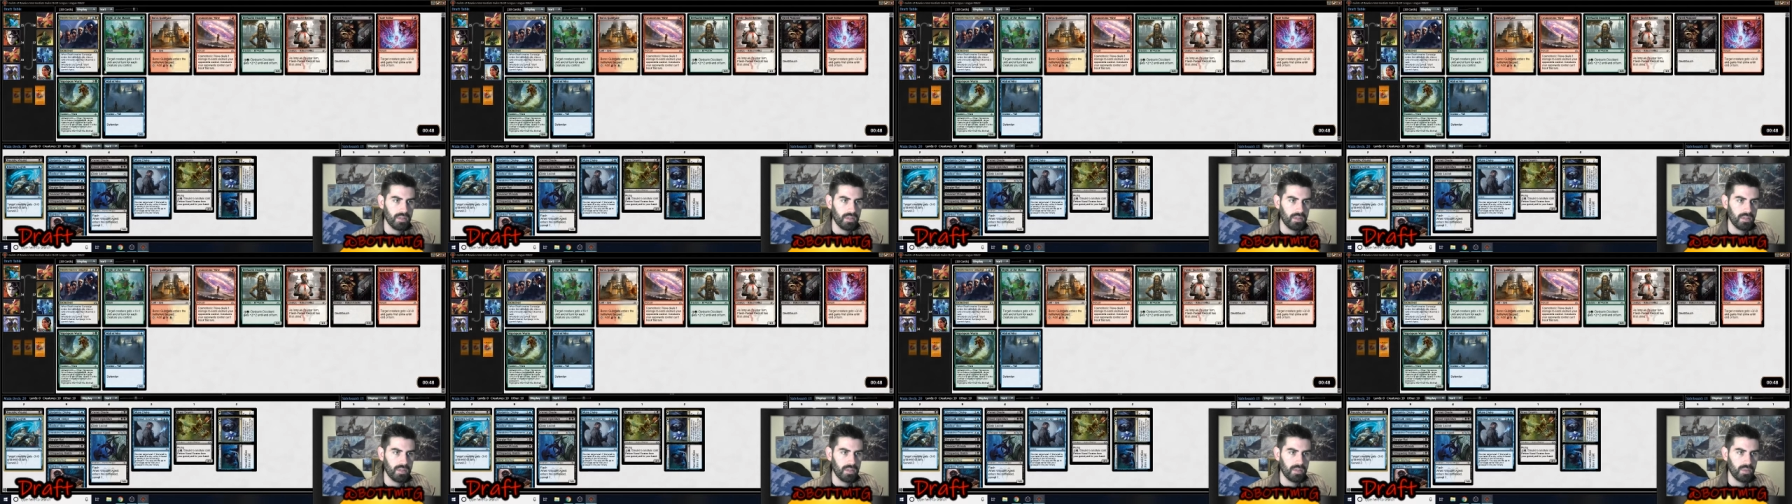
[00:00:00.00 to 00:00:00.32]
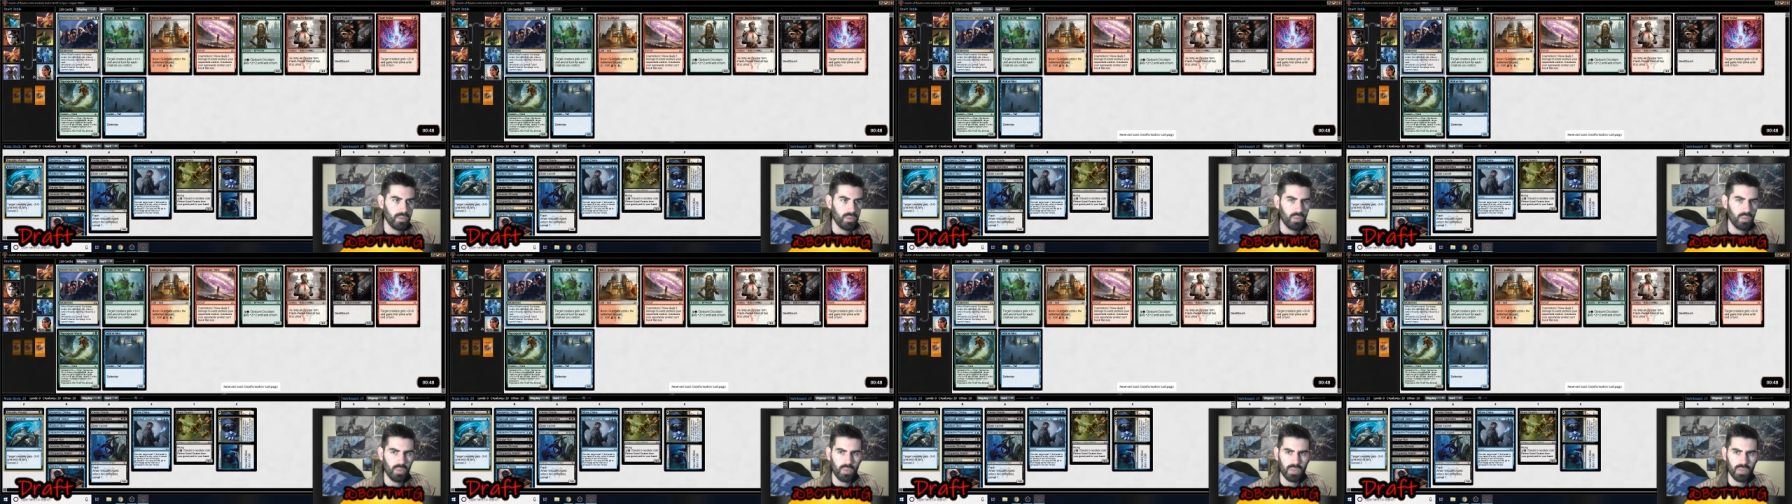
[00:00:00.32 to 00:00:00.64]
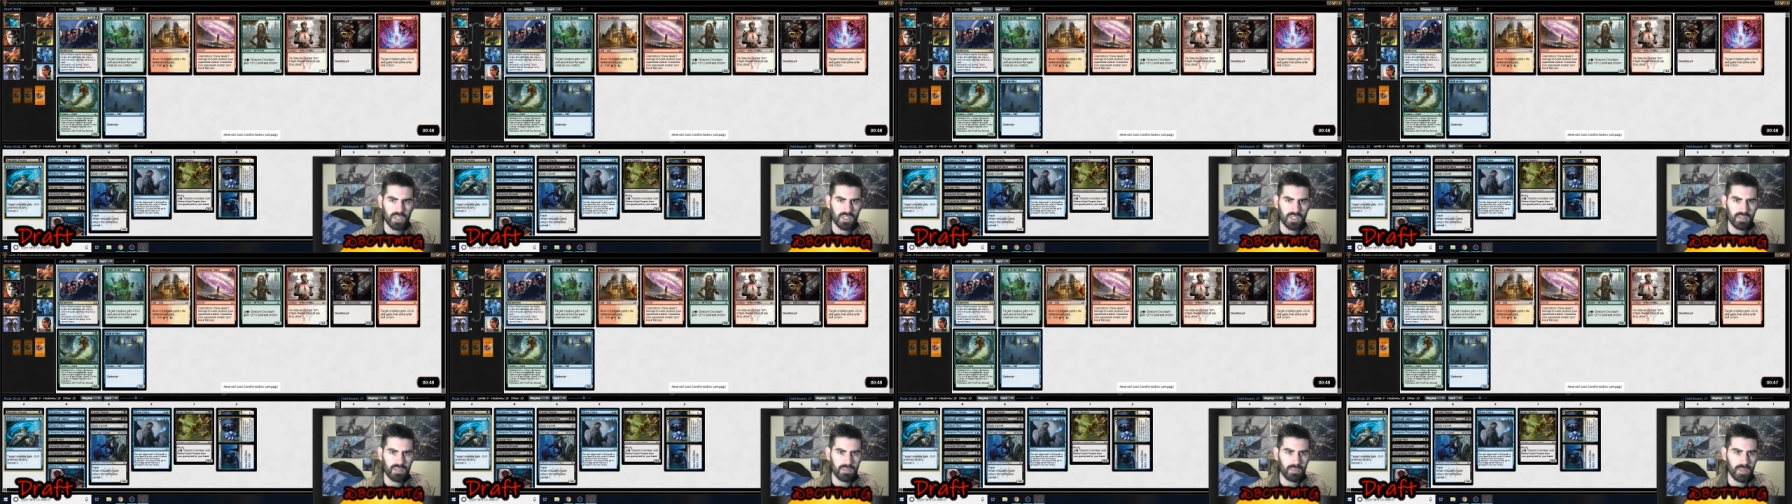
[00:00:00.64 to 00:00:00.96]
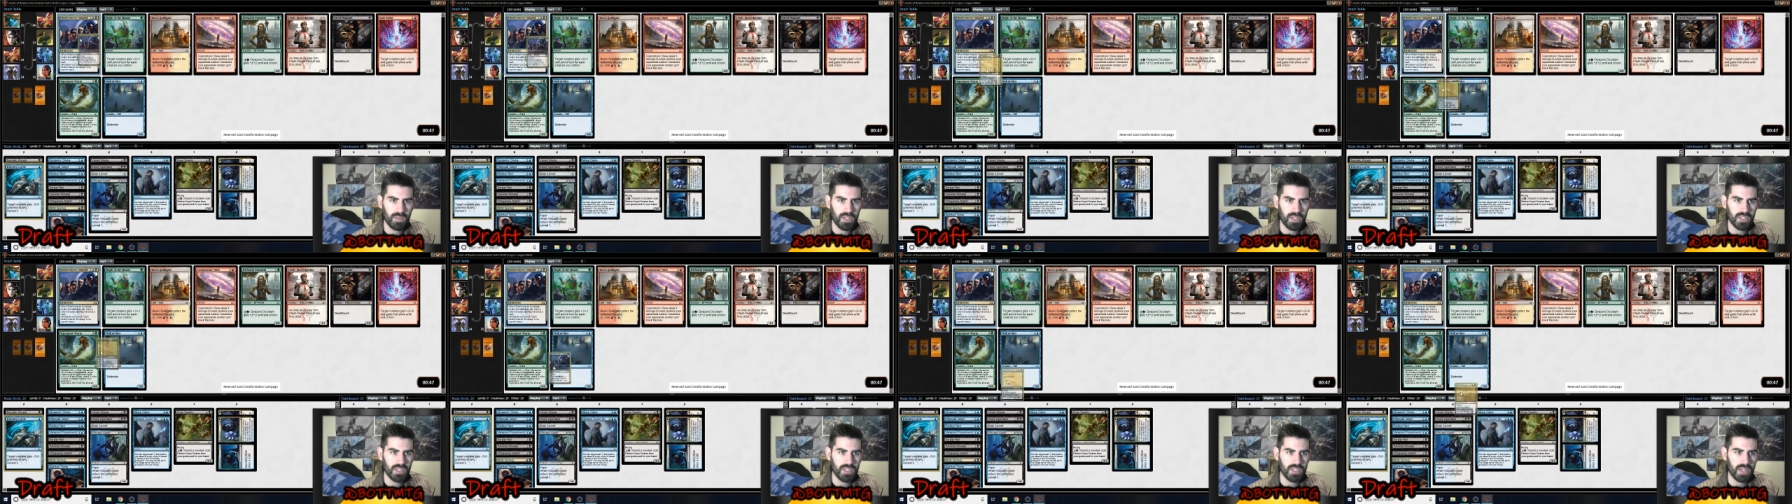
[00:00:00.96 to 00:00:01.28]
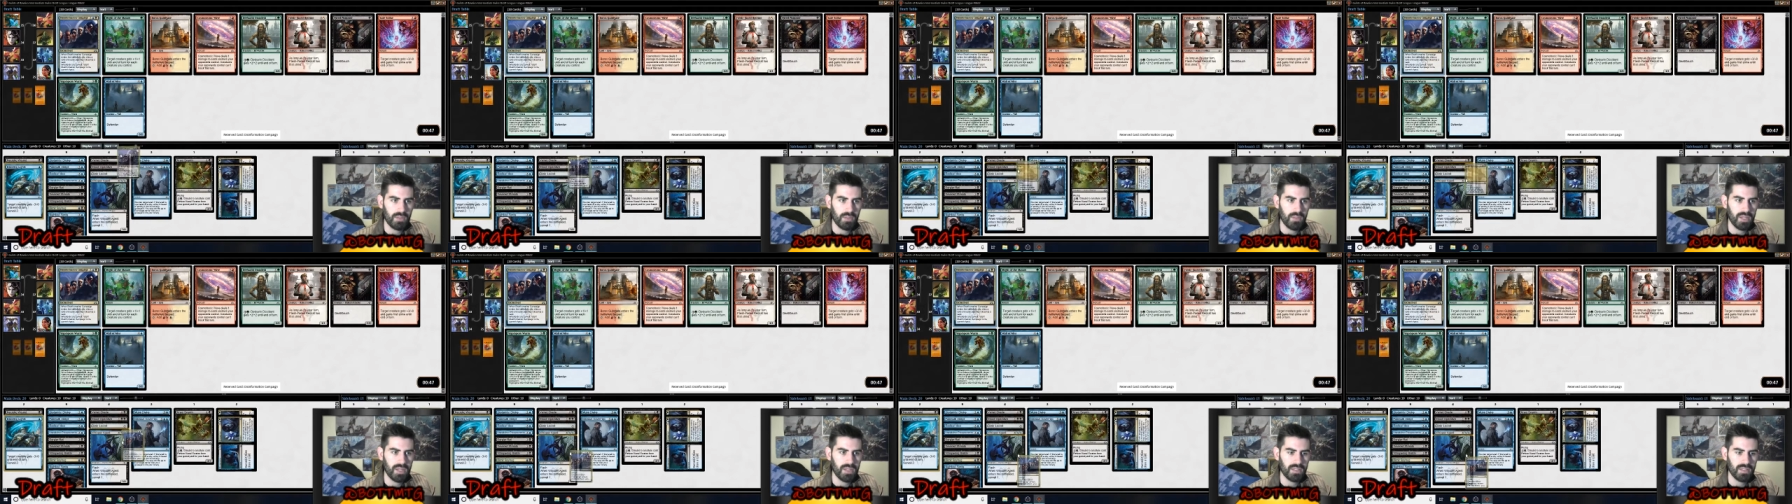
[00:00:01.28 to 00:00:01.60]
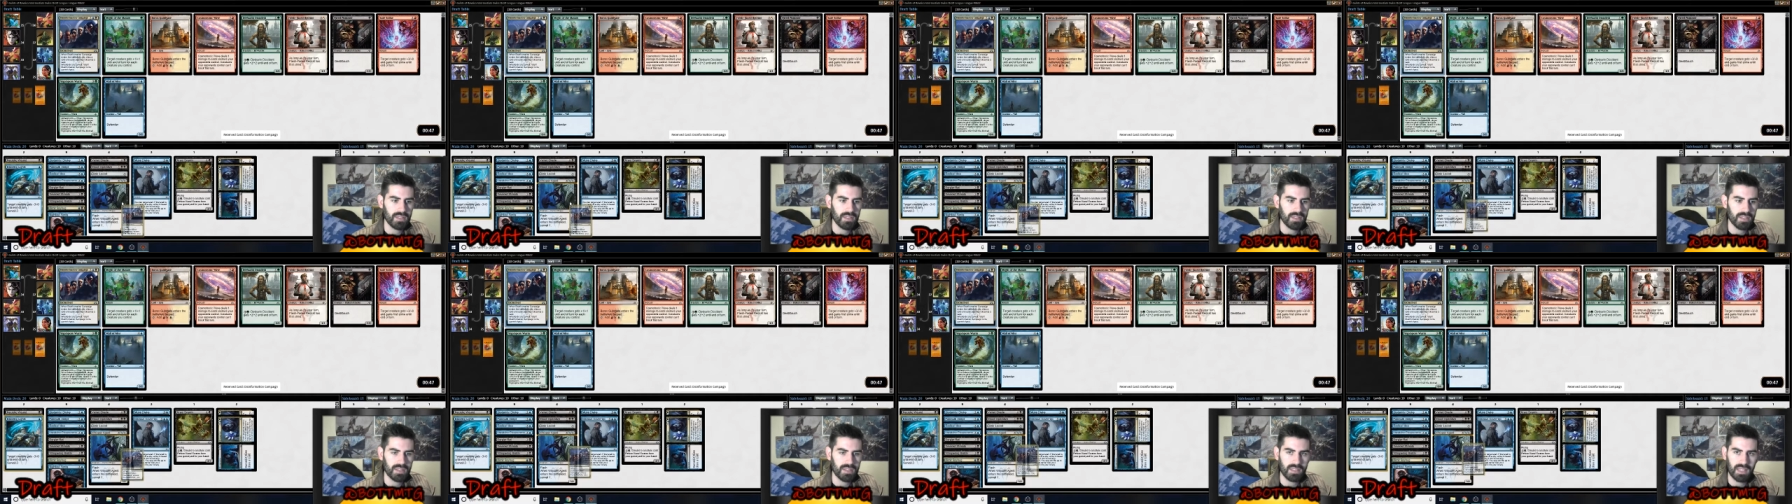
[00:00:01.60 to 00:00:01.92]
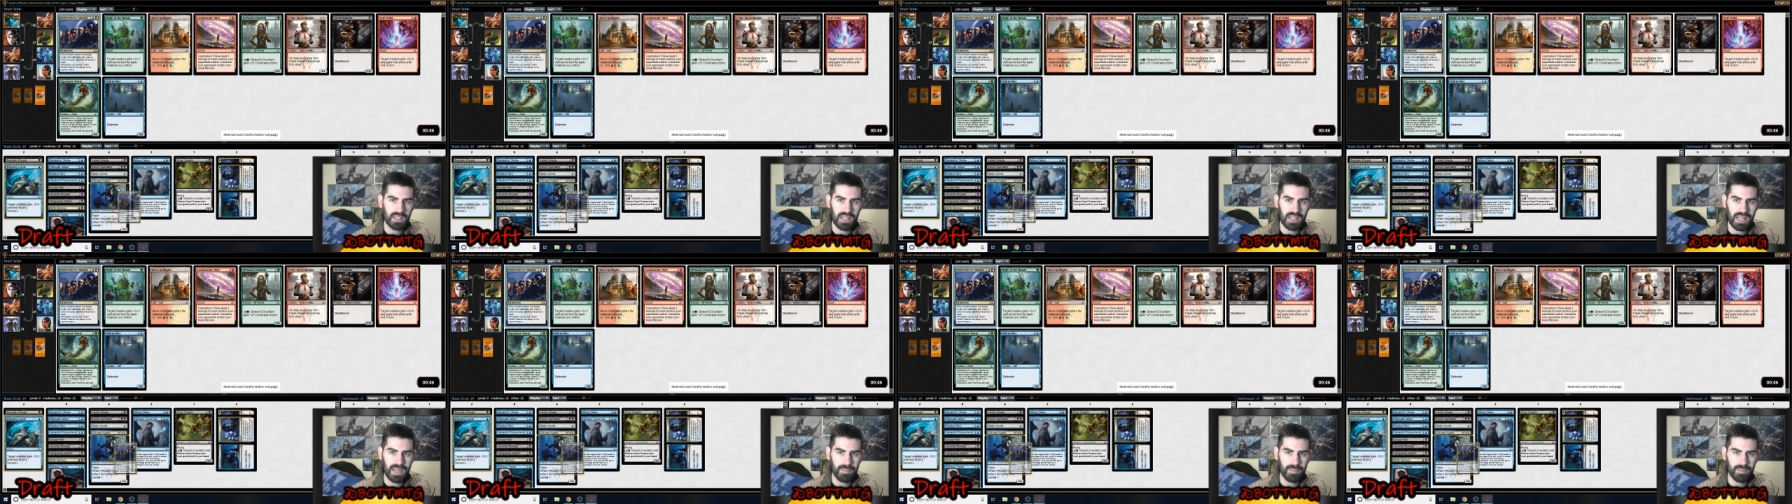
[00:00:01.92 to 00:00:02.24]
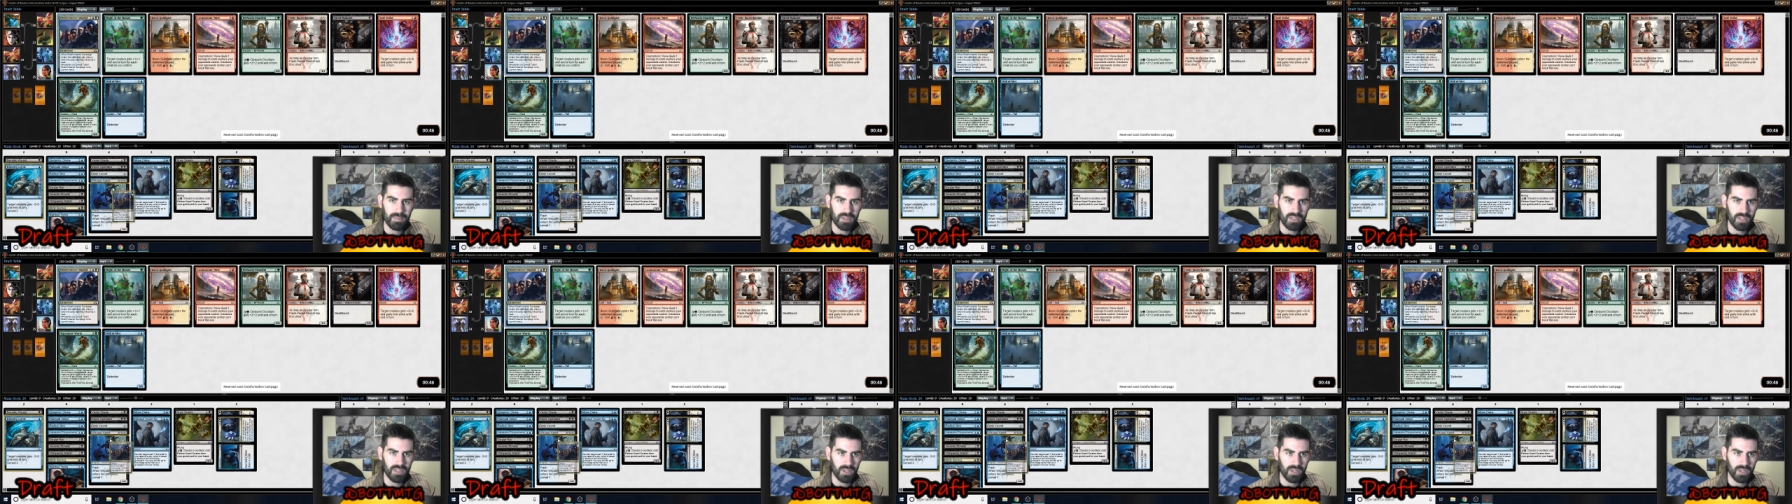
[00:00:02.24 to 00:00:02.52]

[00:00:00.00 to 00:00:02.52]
Ooh, Disinformation Campaign is a slam dunk